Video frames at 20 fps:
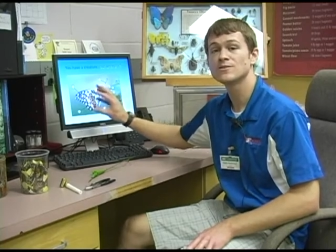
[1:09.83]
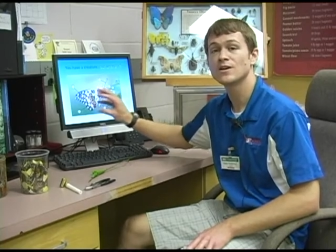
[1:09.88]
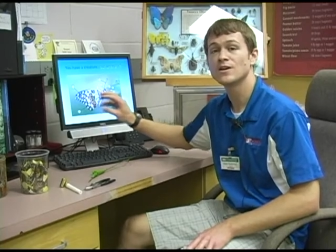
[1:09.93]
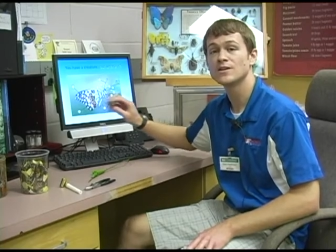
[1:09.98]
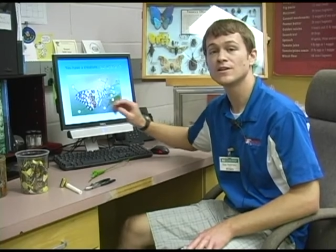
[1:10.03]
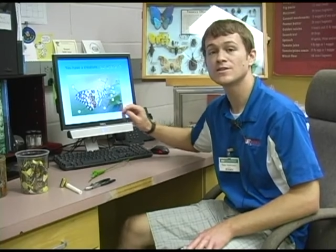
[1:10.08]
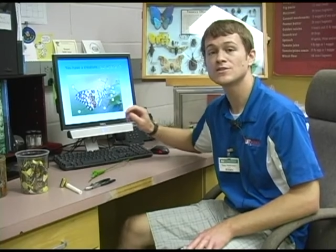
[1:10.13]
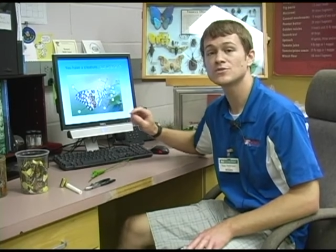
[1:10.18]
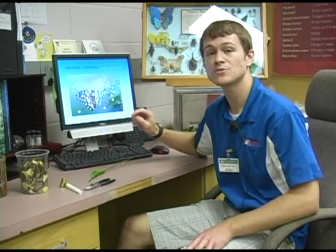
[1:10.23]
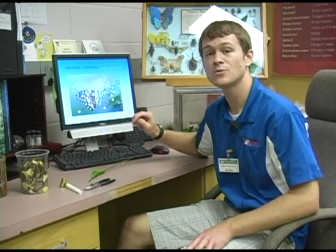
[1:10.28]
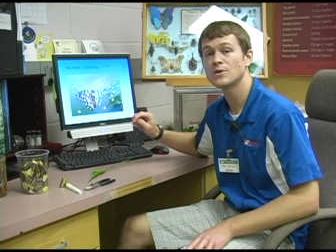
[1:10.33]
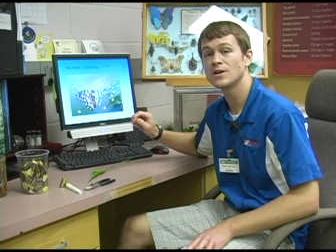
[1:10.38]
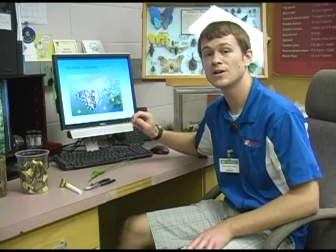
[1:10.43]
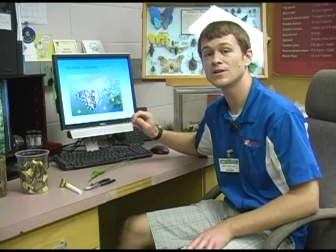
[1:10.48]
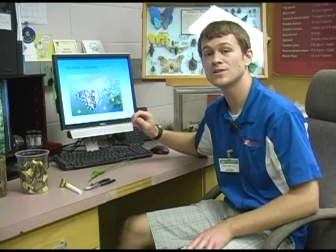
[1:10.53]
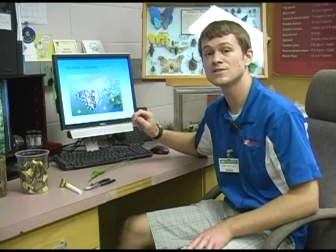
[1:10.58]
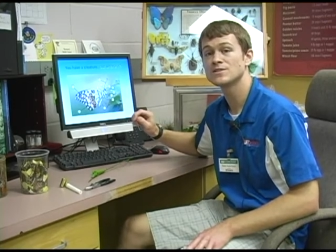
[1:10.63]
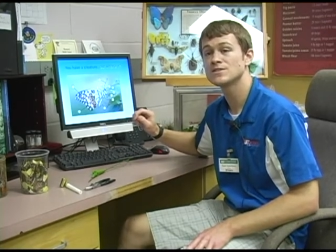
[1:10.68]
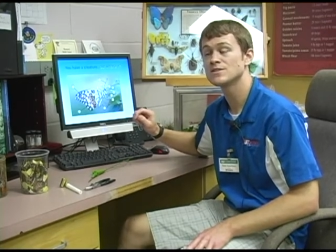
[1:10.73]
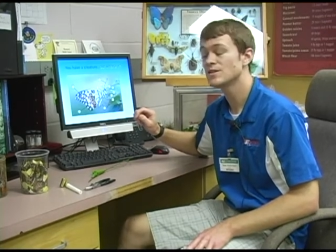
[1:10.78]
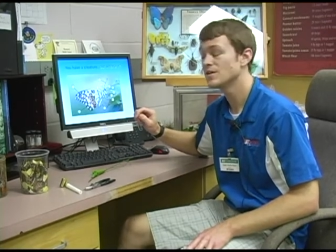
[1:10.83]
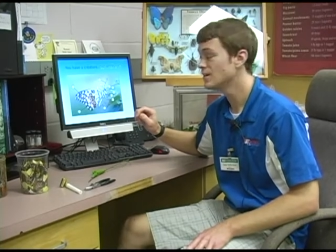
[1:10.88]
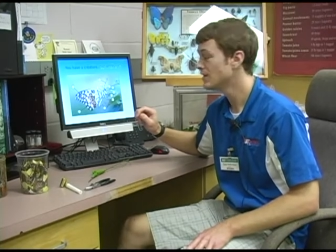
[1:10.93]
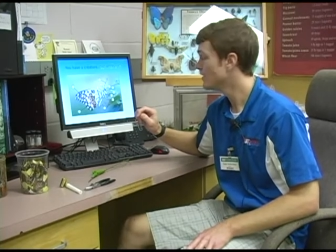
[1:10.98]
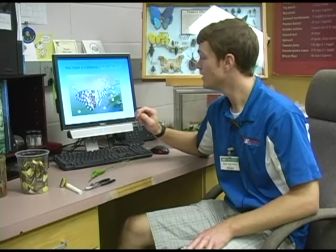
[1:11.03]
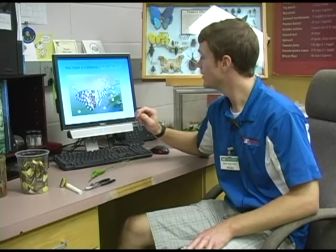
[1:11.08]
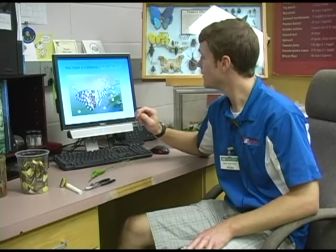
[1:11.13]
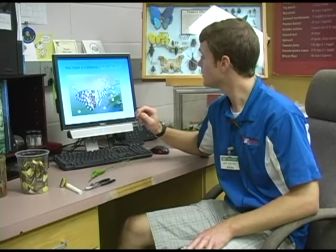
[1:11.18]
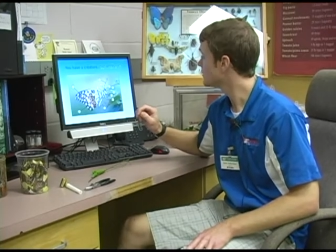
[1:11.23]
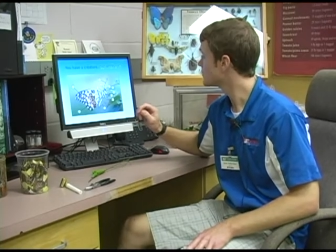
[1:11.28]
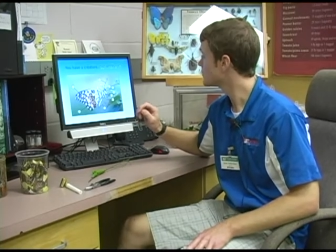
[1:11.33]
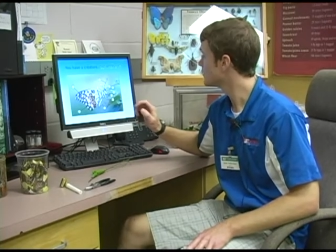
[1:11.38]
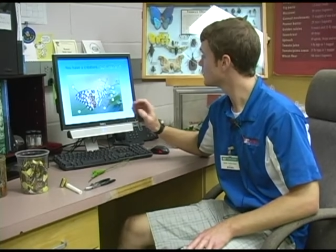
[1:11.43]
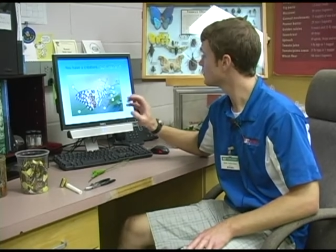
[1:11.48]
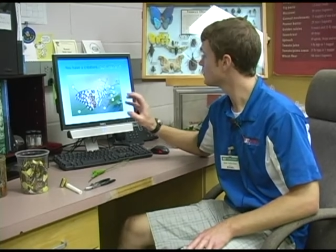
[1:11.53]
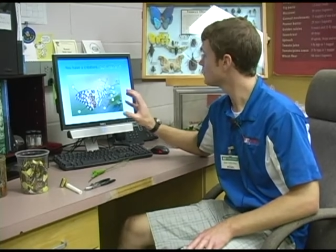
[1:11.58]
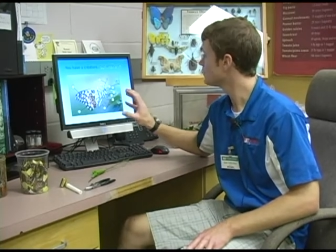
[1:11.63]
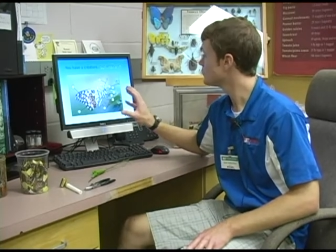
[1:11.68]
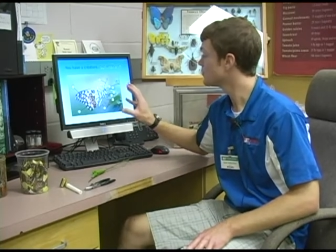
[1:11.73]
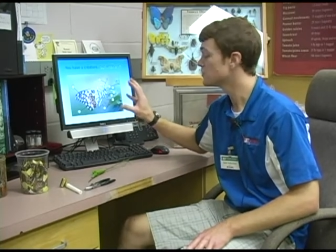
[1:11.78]
on its wings. And so
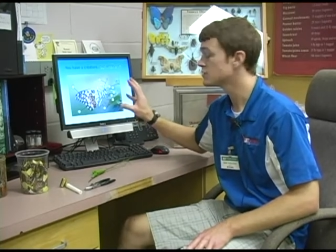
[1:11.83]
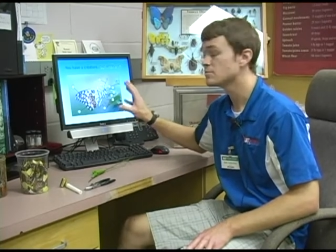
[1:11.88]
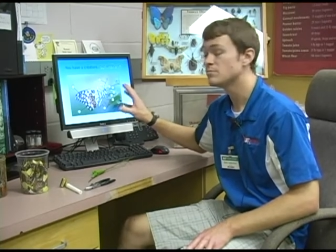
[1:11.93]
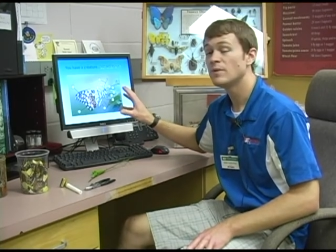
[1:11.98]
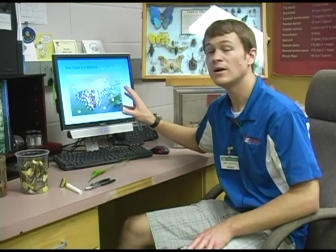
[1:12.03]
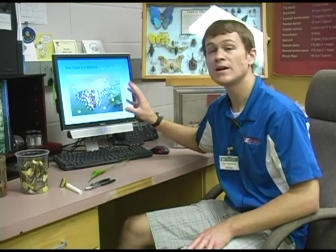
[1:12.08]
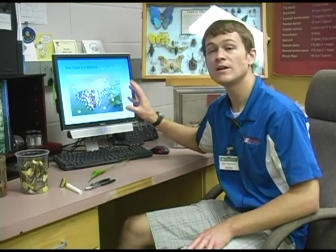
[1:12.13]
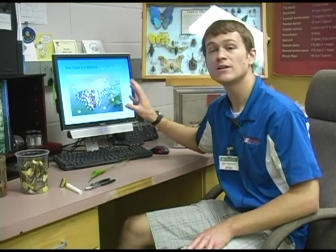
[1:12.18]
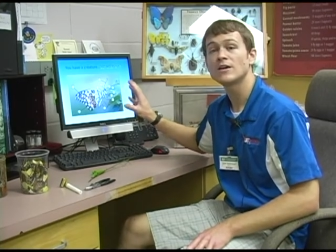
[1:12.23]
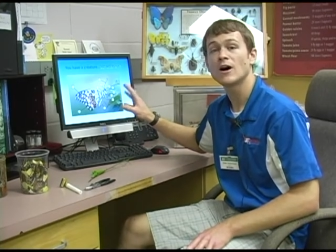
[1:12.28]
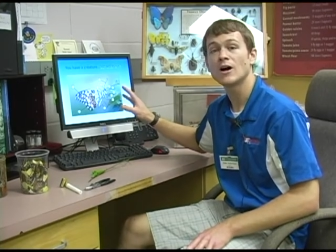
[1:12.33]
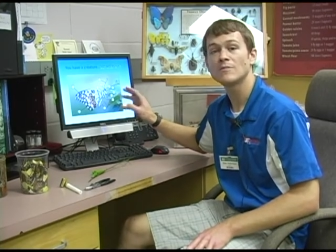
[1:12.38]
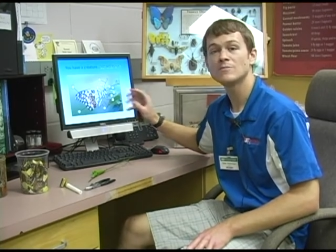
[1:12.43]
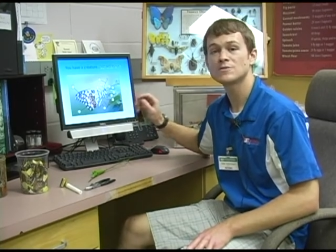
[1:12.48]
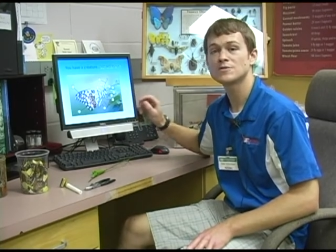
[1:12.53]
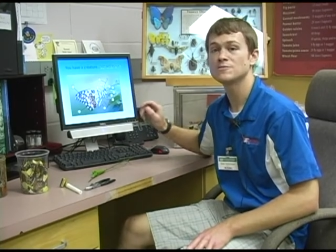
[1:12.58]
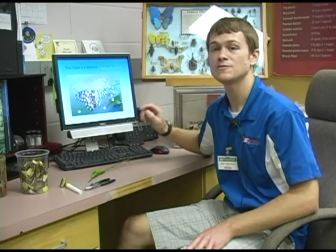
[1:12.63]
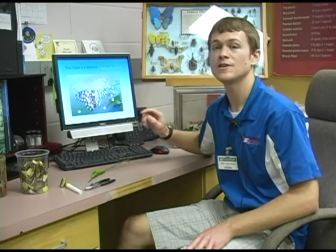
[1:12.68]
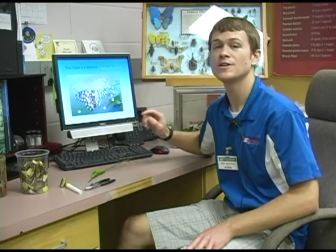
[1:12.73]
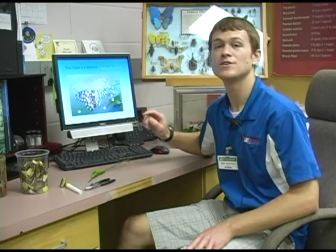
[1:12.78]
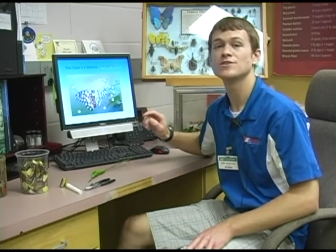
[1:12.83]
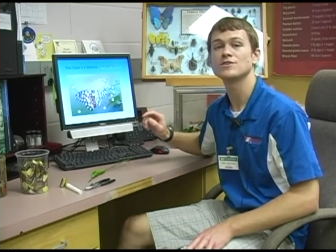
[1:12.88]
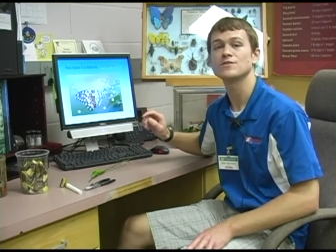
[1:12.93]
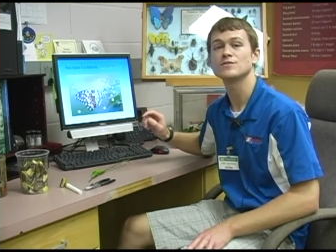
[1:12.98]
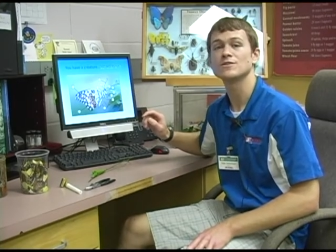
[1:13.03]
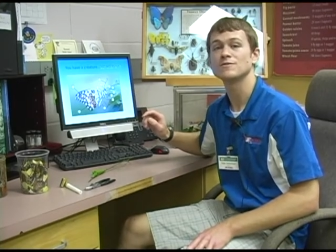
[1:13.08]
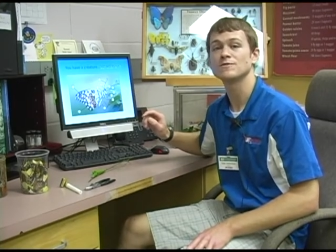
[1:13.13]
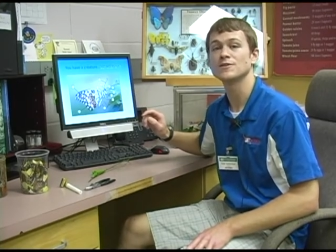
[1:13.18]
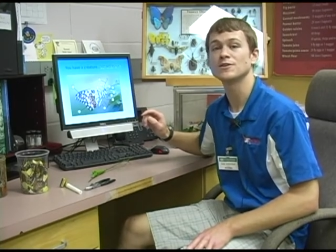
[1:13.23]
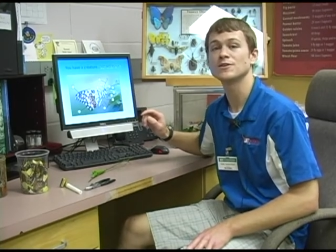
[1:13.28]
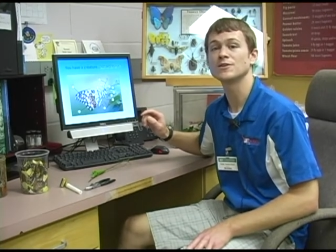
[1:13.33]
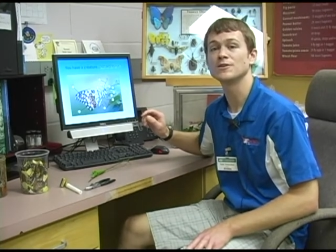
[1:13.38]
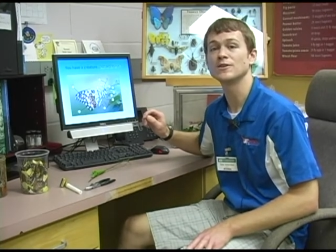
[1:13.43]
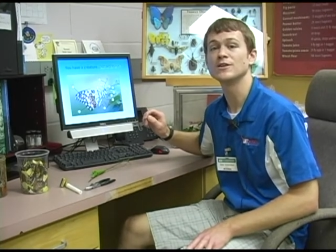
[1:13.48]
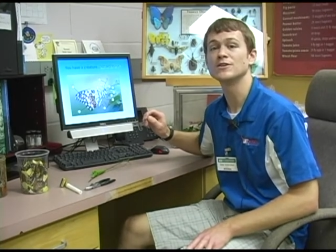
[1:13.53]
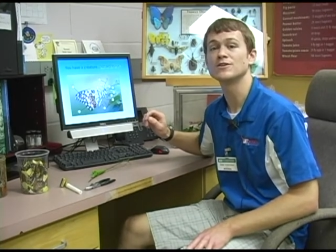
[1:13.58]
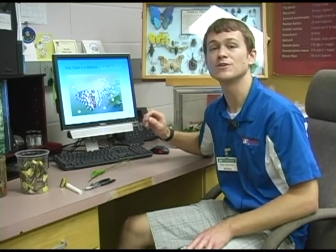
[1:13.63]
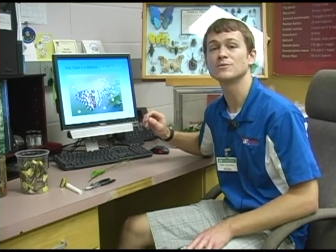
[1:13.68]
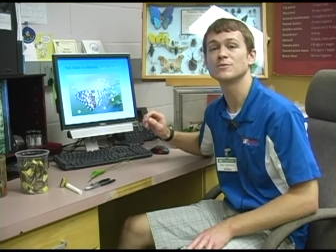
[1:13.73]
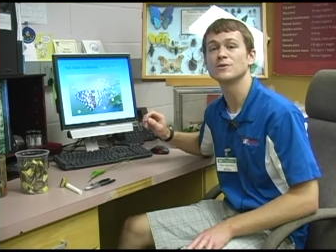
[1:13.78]
just make observations of your
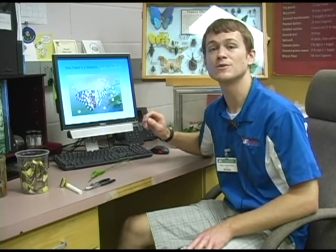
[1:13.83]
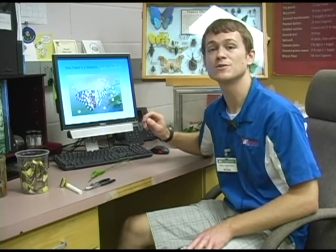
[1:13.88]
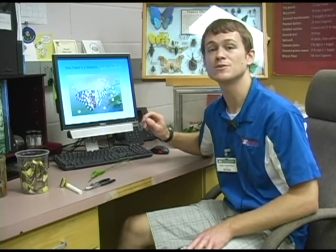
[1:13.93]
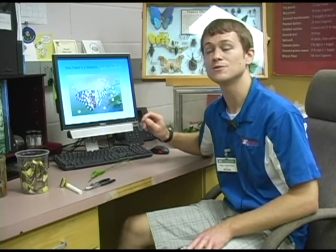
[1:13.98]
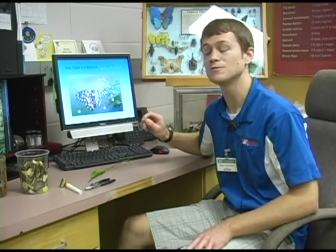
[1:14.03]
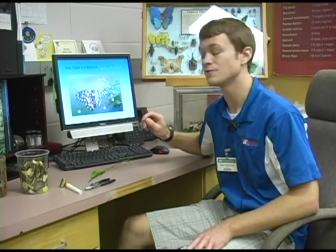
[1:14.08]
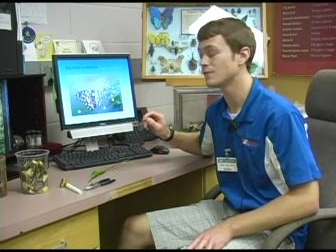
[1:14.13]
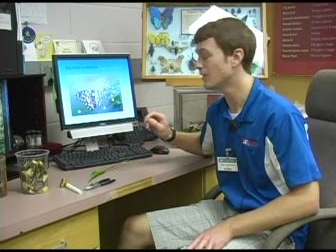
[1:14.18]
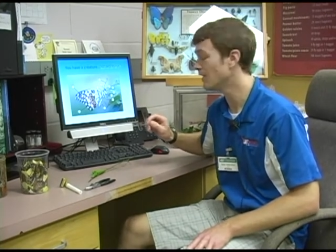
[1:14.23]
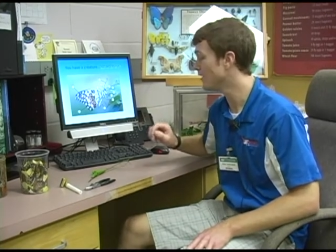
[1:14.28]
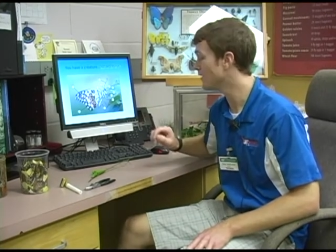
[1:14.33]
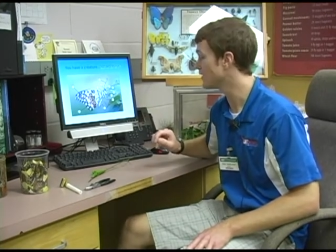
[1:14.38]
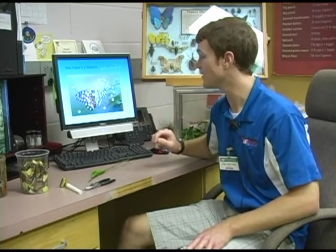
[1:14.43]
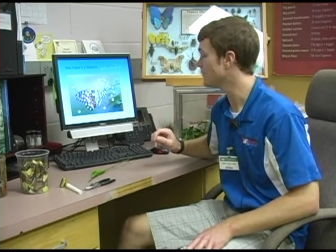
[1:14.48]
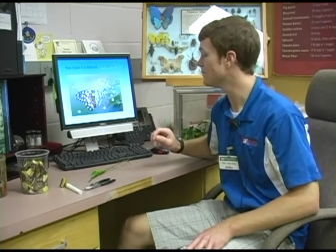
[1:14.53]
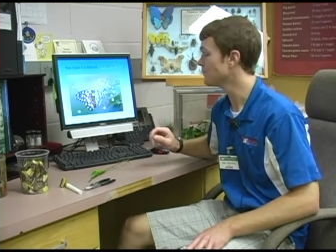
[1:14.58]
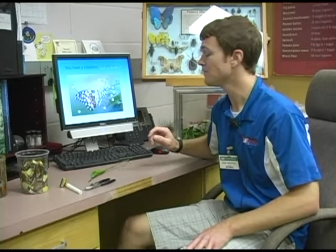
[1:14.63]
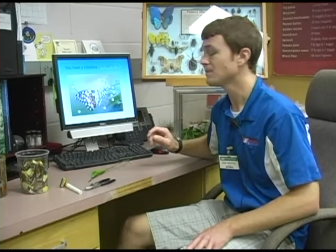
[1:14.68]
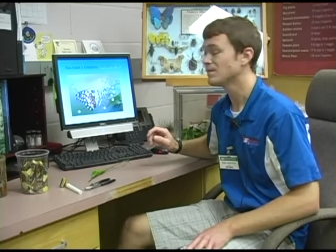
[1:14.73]
creature once you've caught it.